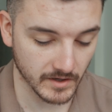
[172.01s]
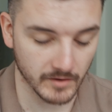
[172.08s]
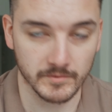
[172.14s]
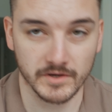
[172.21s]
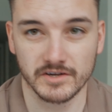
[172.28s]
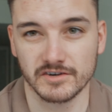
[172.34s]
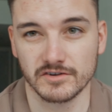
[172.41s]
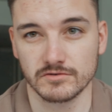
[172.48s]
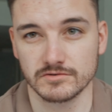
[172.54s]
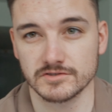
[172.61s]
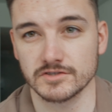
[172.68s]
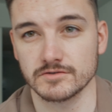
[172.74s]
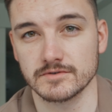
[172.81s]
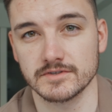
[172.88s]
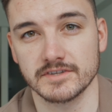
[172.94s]
I'm not going to go
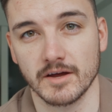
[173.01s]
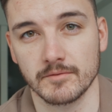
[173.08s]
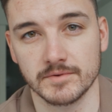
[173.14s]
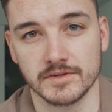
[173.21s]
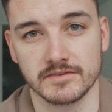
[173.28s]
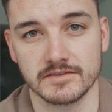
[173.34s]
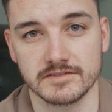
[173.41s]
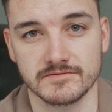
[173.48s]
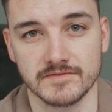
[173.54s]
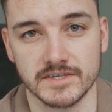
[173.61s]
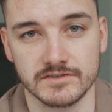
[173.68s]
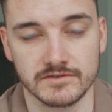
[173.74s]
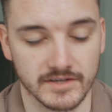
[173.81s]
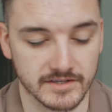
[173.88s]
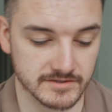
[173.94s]
too in depth in this
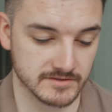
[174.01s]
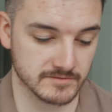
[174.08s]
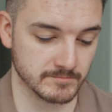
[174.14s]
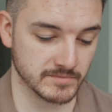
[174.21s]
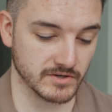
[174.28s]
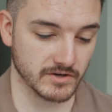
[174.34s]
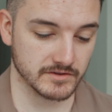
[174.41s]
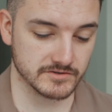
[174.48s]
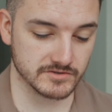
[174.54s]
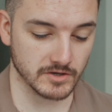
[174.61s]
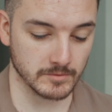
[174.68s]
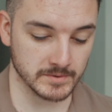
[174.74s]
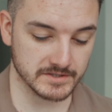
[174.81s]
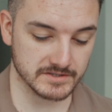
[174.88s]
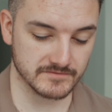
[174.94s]
video. That's beyond the
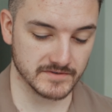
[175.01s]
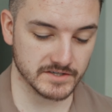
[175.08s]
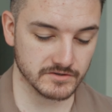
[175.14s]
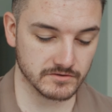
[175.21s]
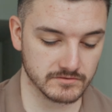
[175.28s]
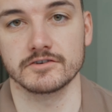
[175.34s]
scope of this video.